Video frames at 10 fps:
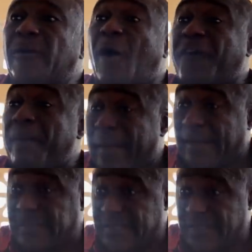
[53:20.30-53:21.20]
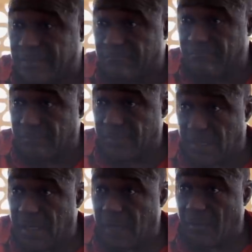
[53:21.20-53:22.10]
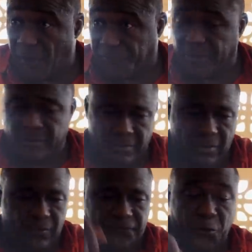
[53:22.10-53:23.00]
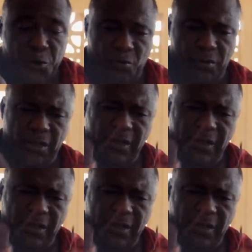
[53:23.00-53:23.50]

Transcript: and offer burnt offering for you.